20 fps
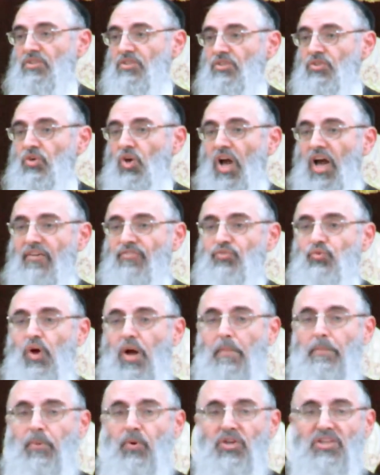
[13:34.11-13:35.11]
You have to
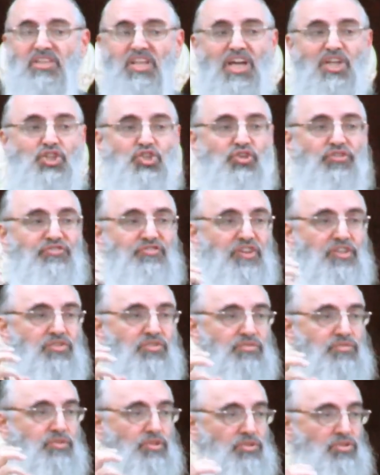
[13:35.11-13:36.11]
appoint a shofet
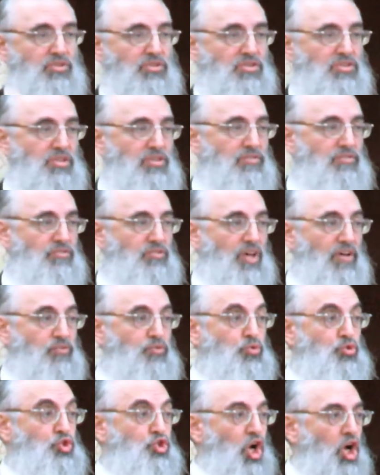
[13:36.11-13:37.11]
for yourself. You have
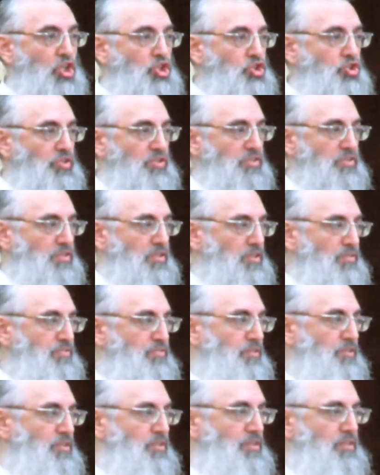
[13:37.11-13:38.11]
to judge yourself.
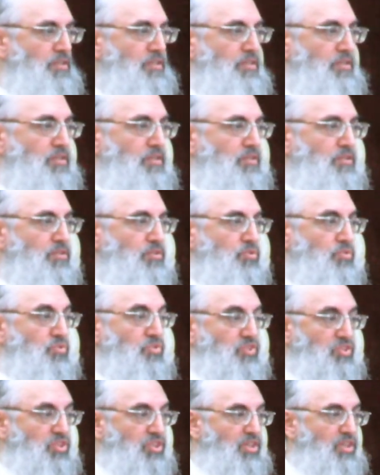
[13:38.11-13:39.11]
To
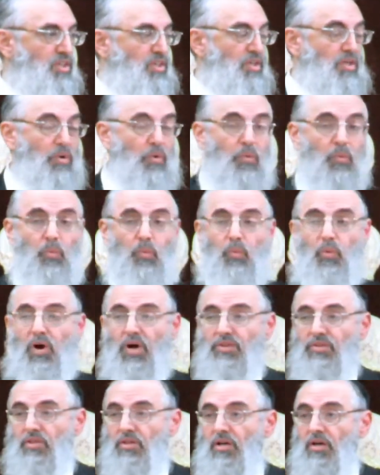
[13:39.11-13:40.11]
see
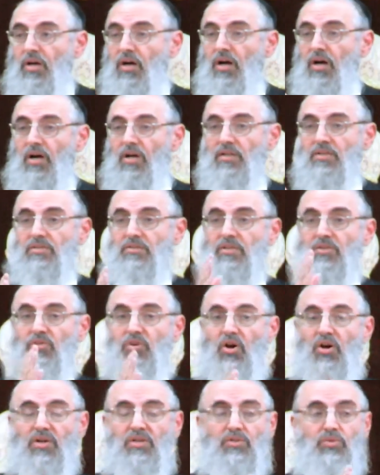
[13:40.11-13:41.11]
what are the
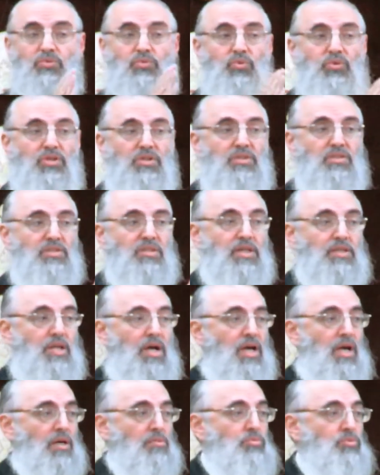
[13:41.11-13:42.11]
wrongdoing that
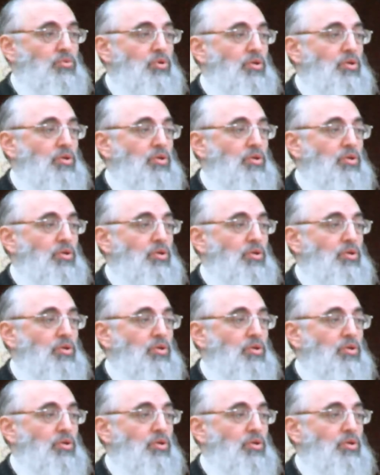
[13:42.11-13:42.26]
I am